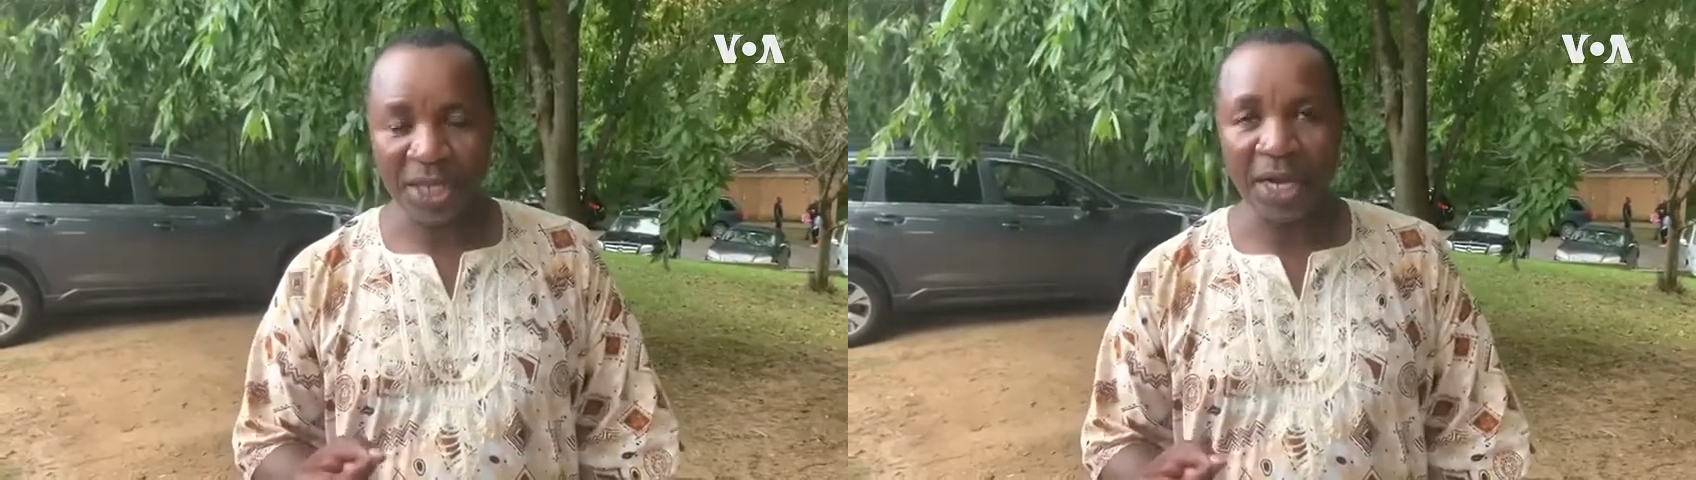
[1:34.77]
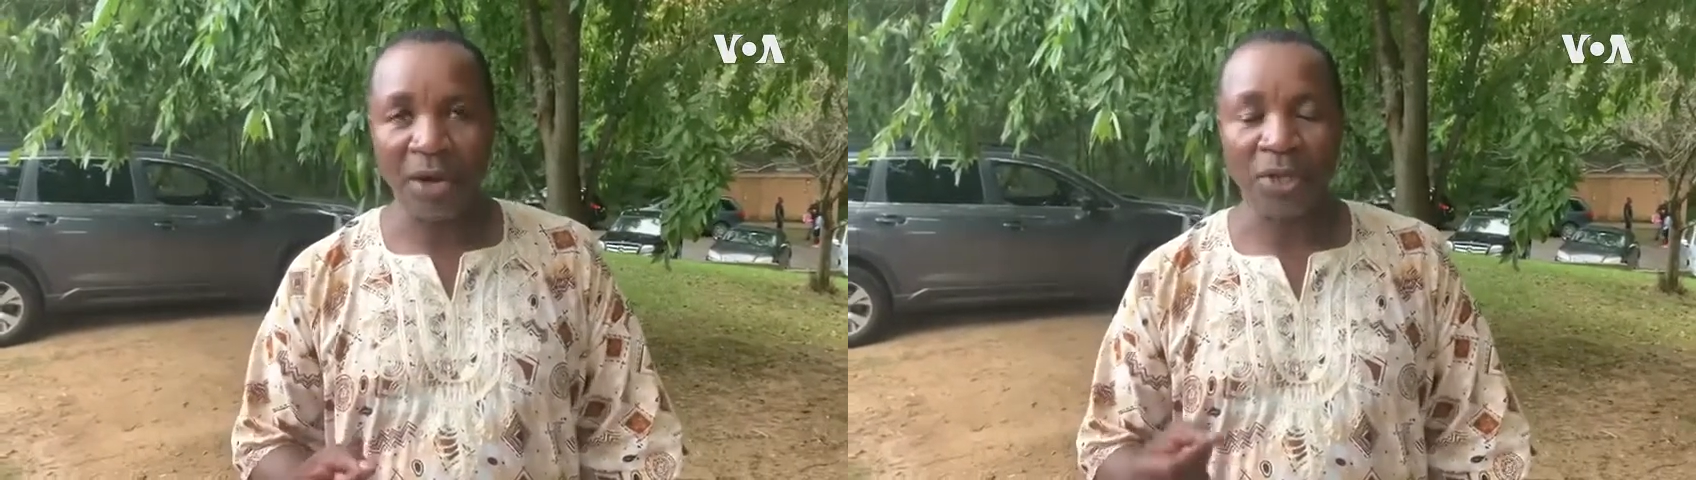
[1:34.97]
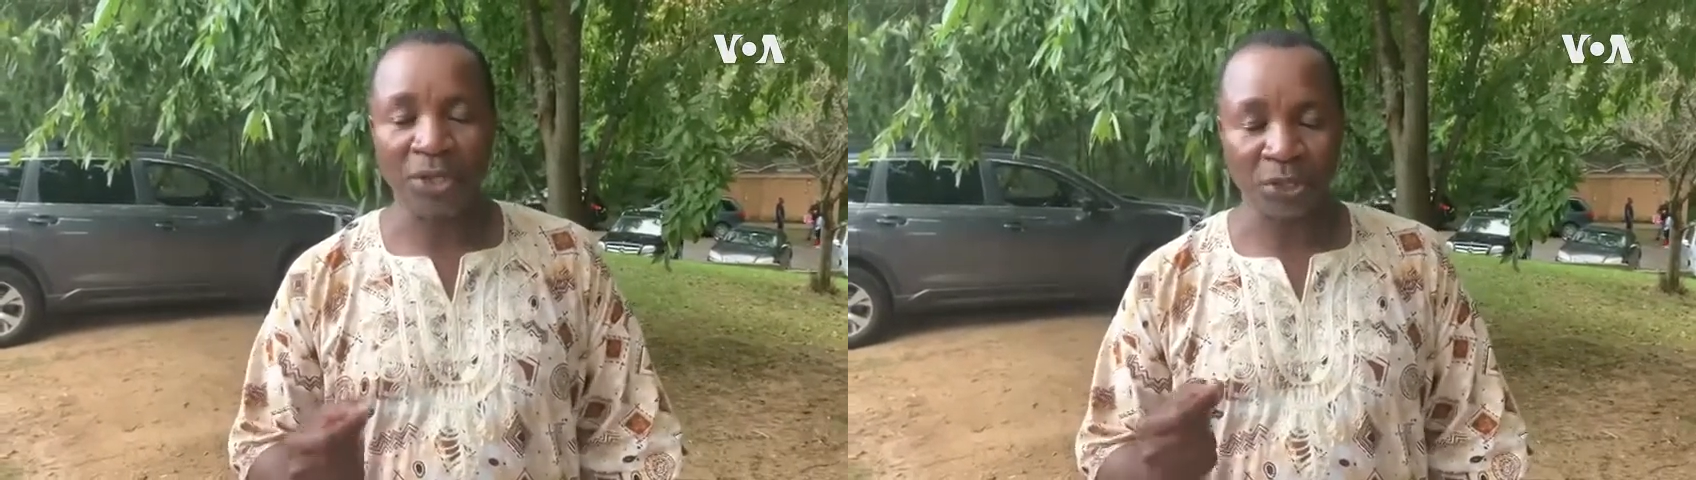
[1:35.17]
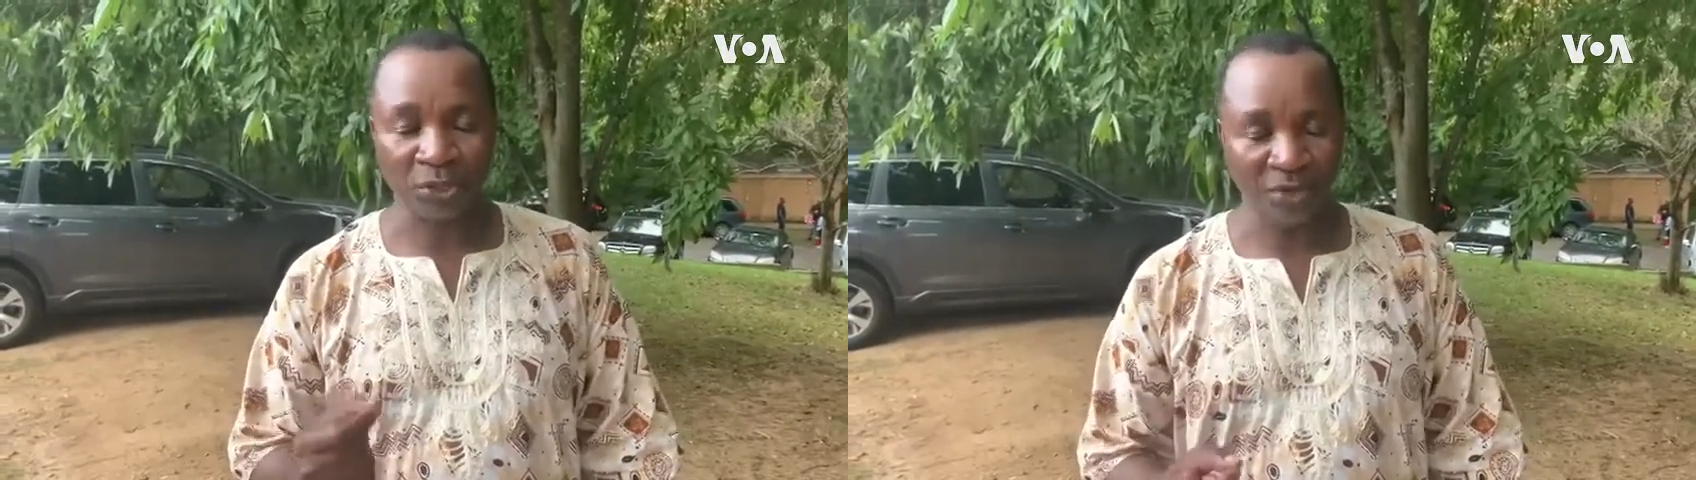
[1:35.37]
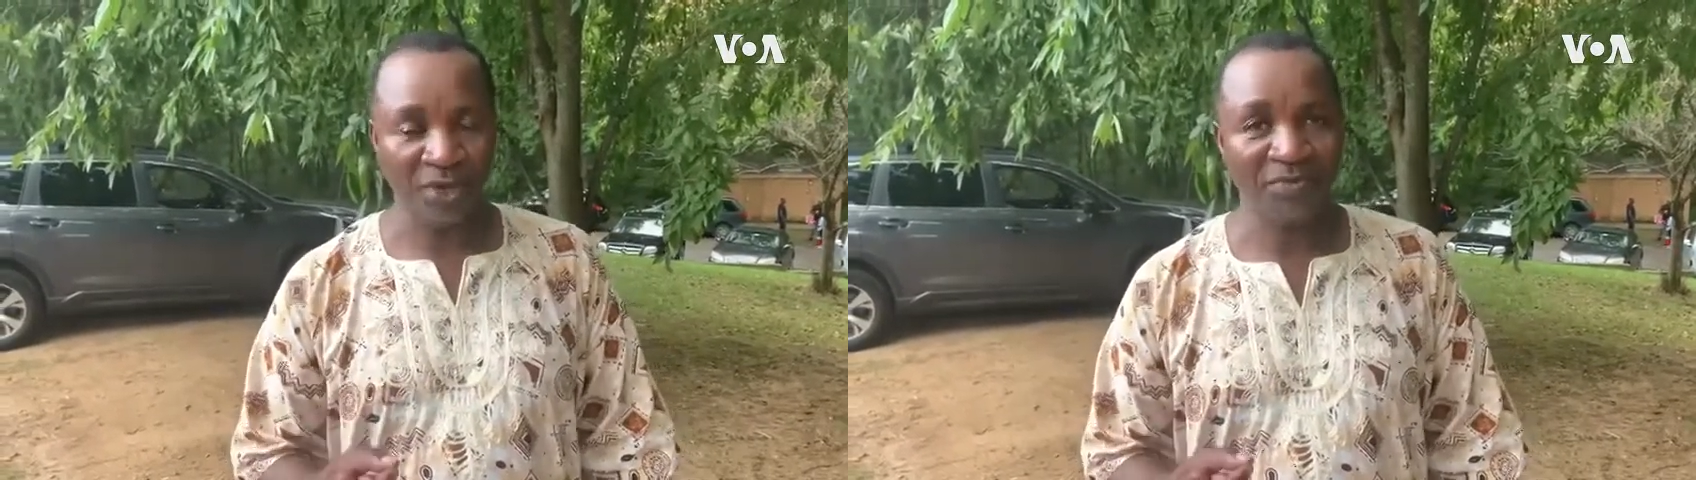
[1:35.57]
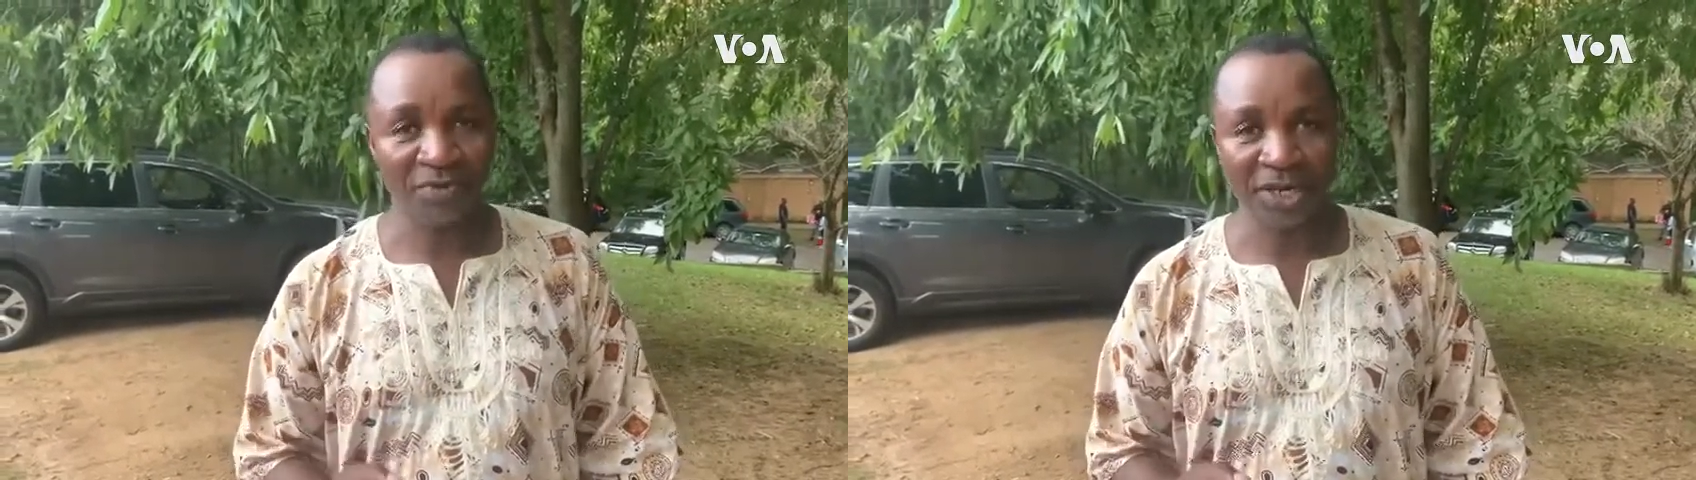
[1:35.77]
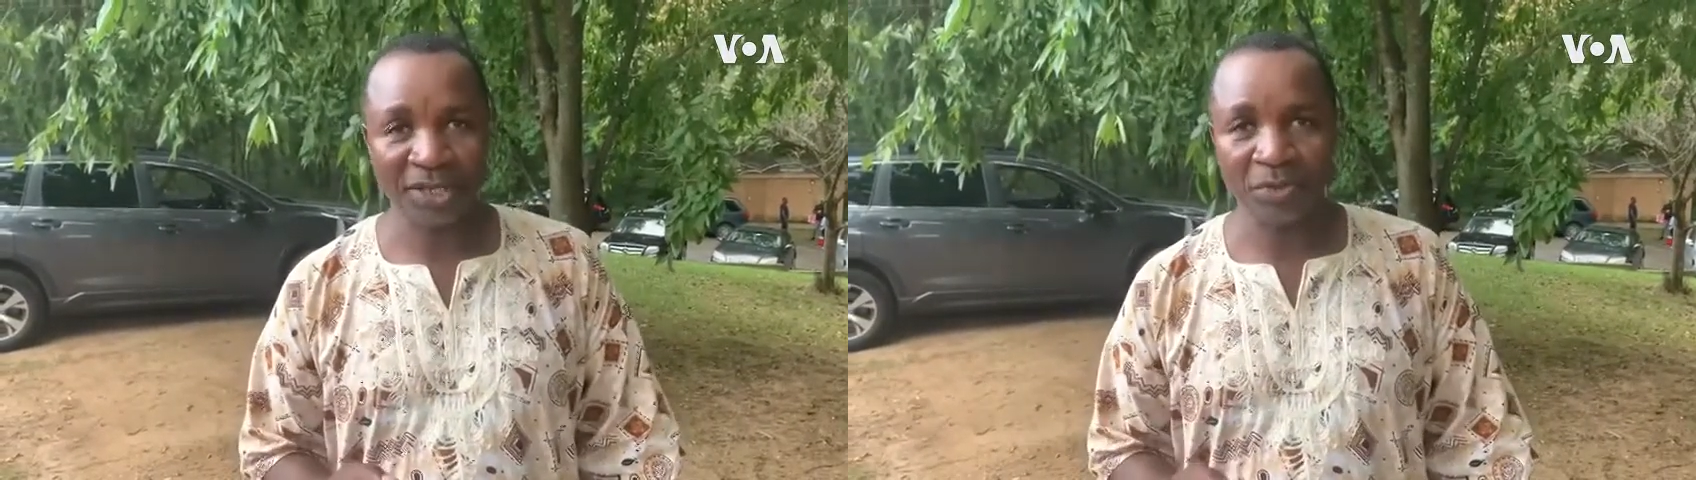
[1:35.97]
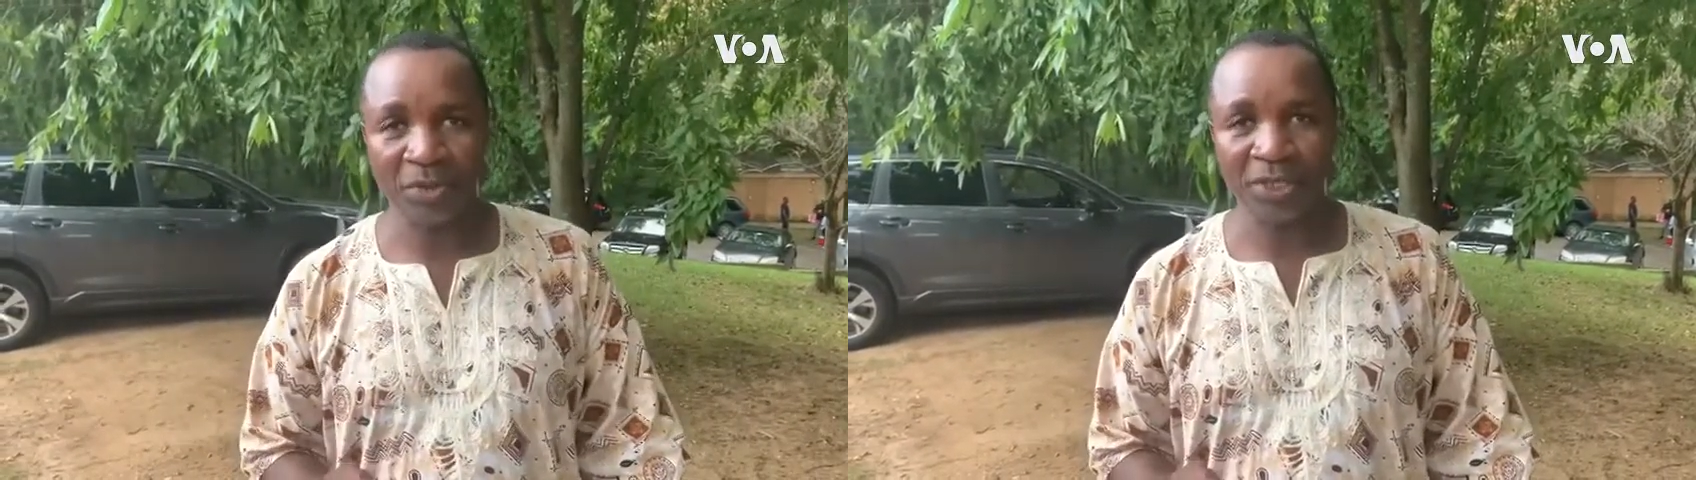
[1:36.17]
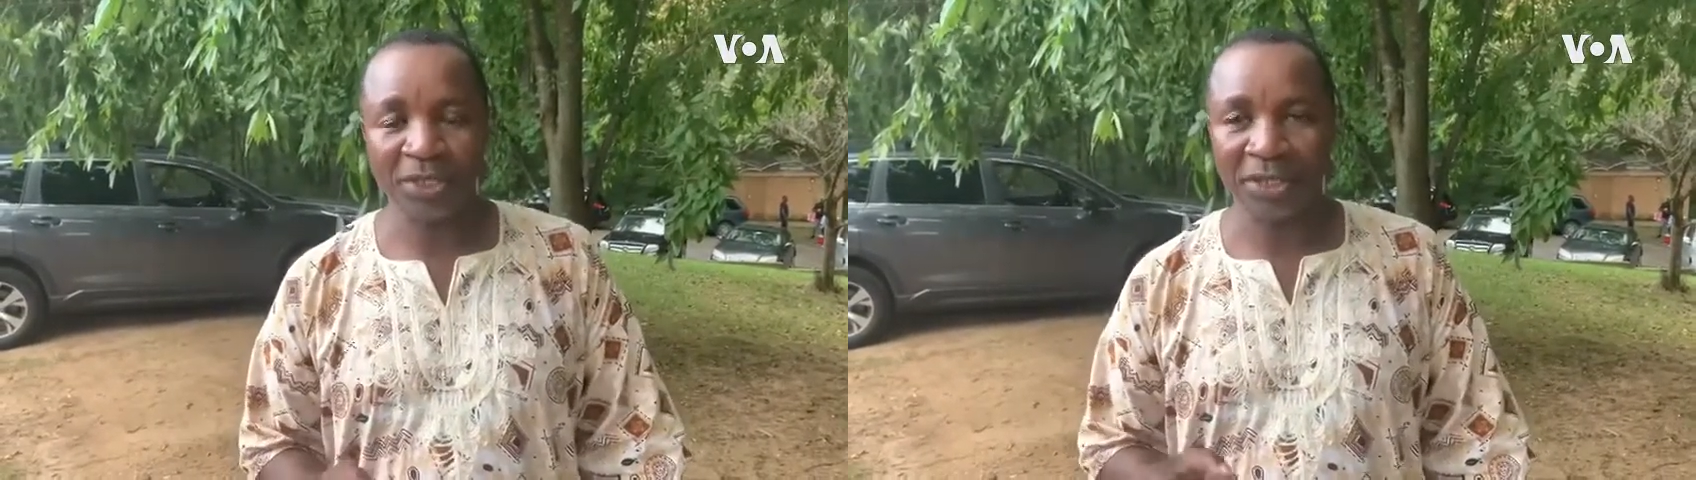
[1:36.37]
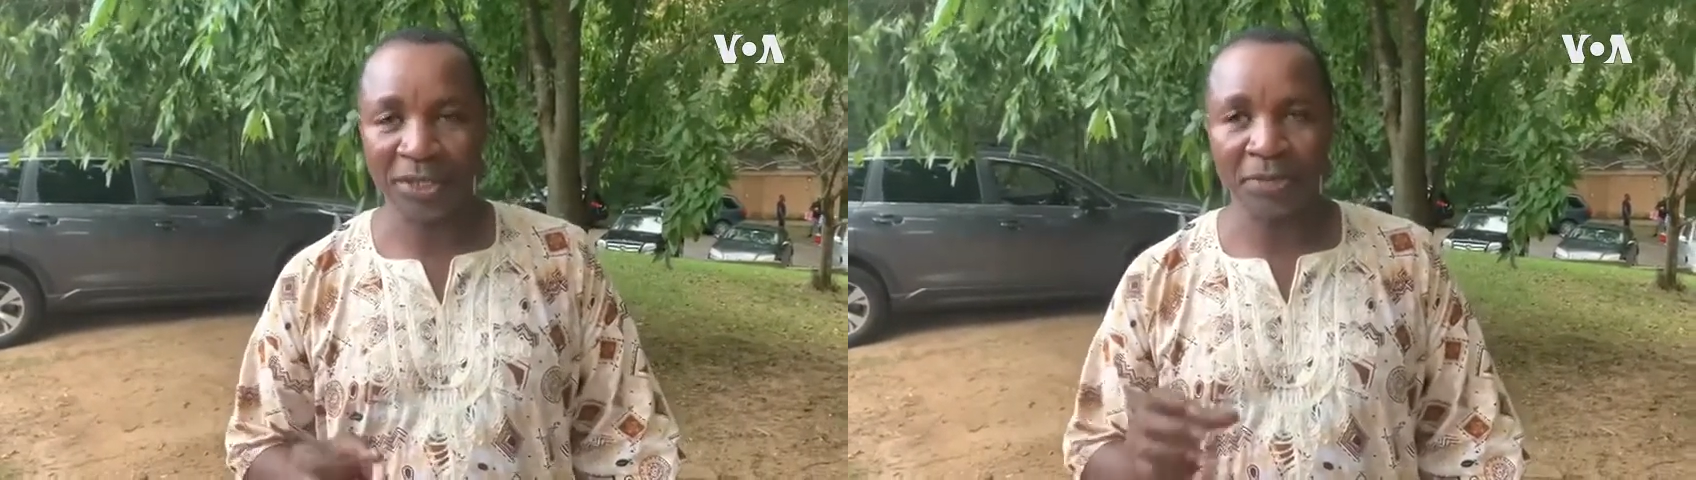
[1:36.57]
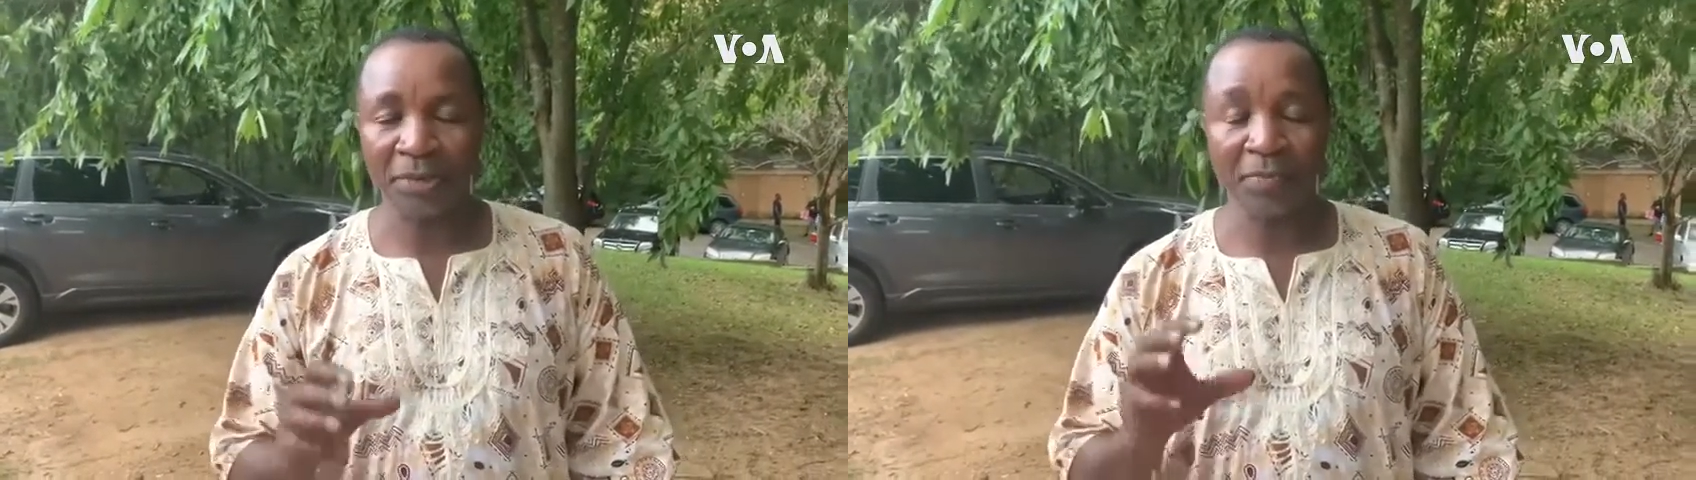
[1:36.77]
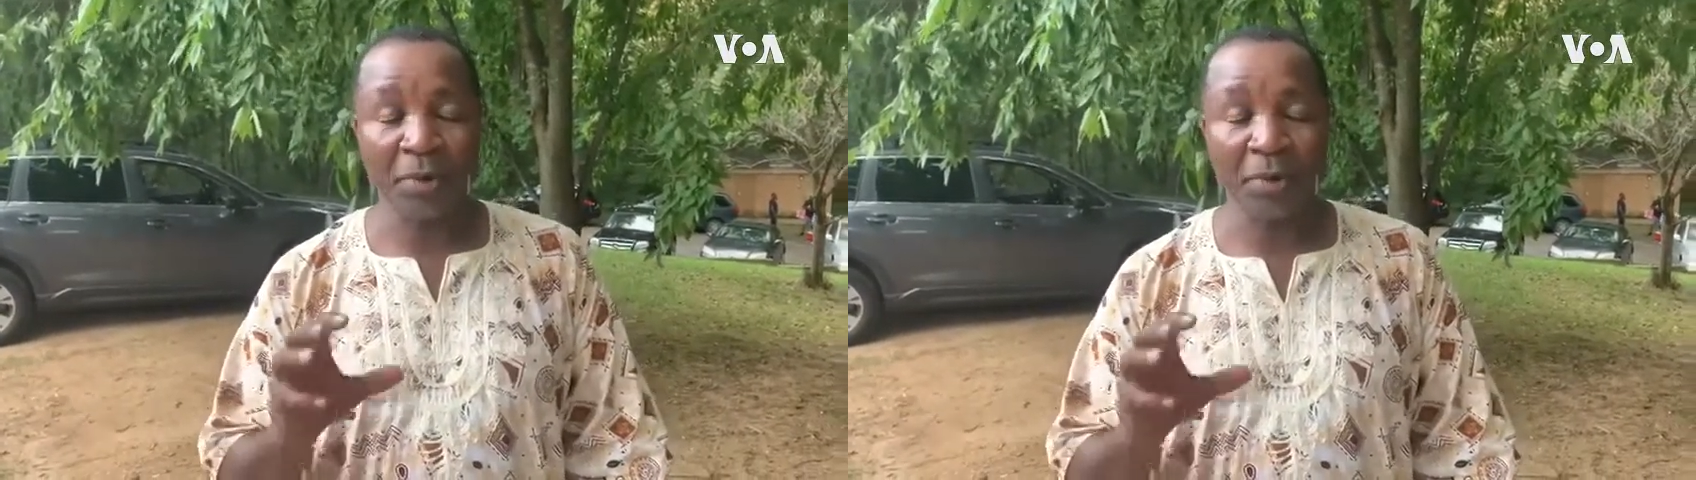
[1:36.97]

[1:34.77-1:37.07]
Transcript: and I was so impressed with just the